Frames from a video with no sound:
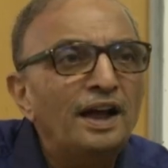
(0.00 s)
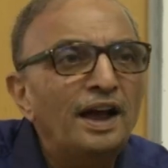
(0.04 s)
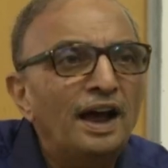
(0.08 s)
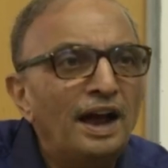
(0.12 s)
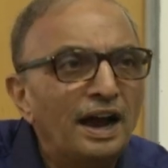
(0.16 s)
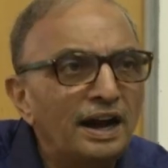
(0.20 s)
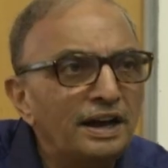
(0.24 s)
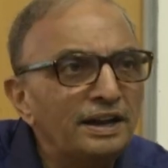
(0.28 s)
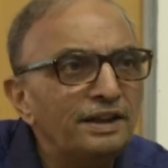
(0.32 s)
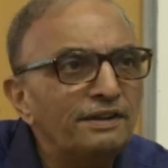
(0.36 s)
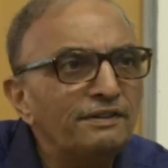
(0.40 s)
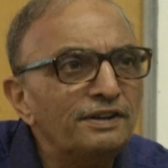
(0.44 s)

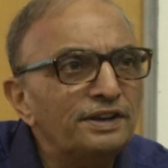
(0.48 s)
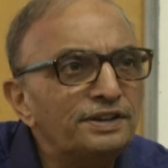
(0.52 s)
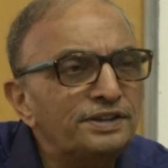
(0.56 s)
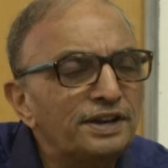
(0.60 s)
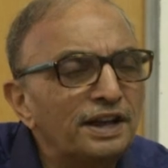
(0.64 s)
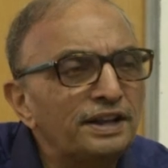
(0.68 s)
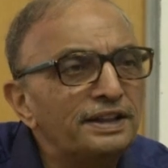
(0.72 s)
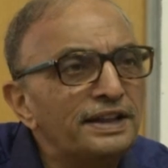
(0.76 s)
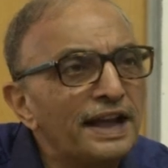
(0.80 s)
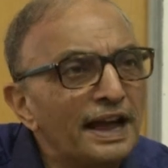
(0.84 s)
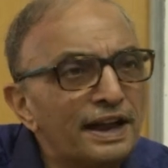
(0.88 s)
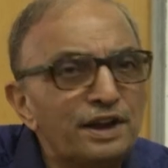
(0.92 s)
And they will
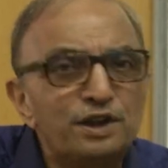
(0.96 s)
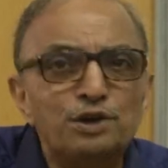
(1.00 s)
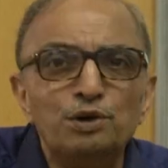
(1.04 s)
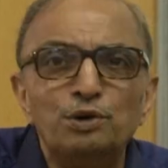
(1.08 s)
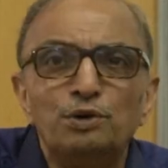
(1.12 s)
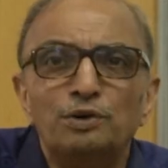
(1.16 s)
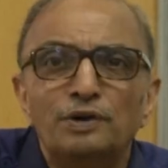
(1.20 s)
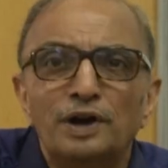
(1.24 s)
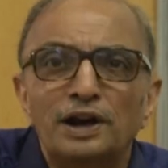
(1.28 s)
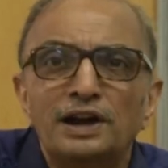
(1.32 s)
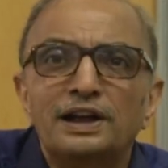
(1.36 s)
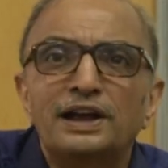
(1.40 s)
say, Thank
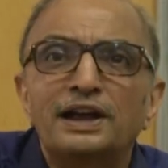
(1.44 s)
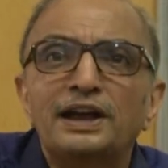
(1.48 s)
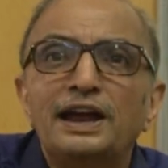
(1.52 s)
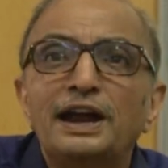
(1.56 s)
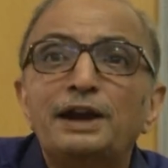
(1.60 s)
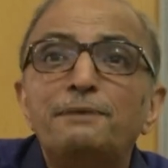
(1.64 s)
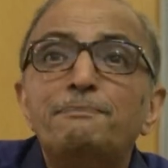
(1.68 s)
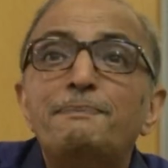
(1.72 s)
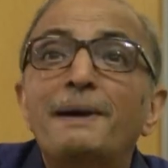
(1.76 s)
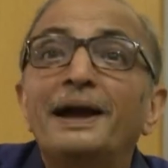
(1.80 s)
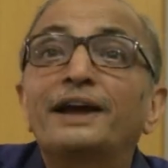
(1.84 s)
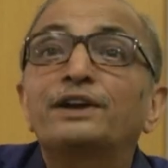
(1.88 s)
you, I'll
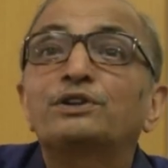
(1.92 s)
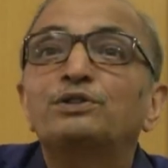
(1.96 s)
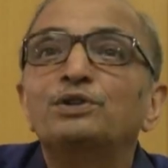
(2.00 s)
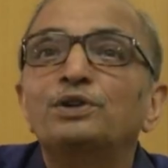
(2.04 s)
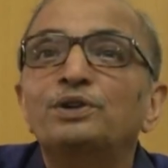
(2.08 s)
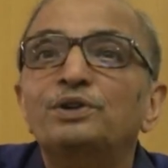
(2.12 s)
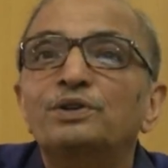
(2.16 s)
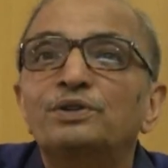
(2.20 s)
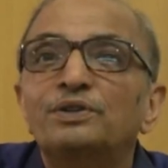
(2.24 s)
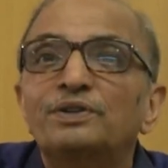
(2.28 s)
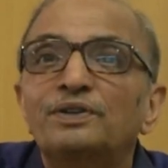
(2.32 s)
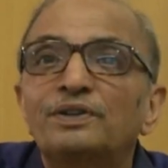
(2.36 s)
get back to
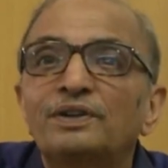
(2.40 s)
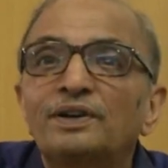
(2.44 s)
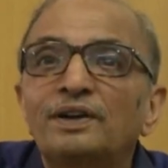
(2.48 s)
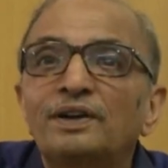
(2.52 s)
you